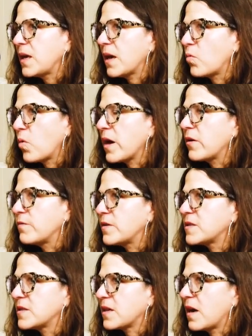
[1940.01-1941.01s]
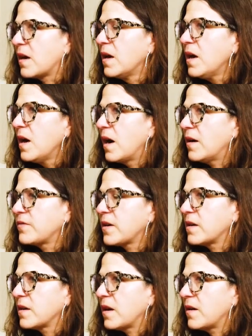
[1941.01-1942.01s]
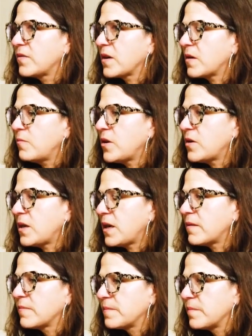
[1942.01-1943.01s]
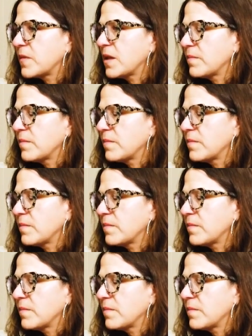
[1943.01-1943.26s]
get a wider vista of the community.